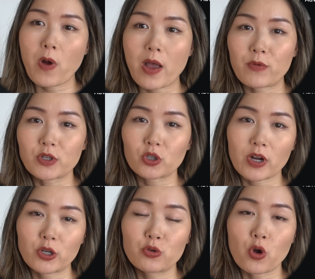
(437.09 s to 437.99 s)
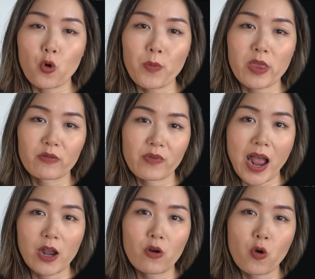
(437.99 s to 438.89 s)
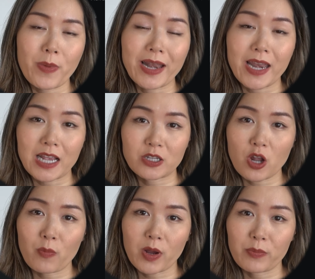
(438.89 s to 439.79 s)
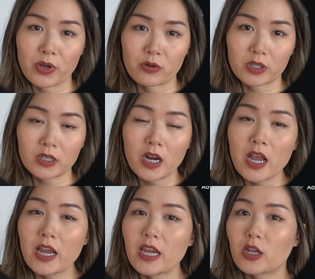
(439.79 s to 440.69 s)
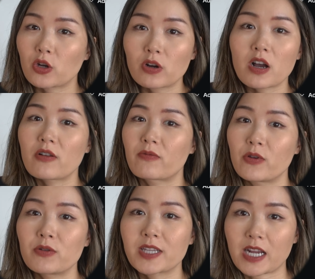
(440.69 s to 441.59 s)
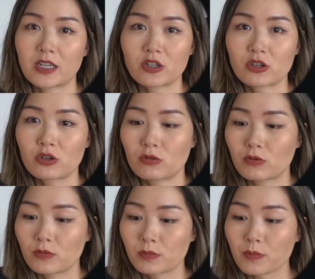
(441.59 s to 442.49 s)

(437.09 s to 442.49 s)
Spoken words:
When I was trying to open the file on my desktop computer, it took a few seconds too.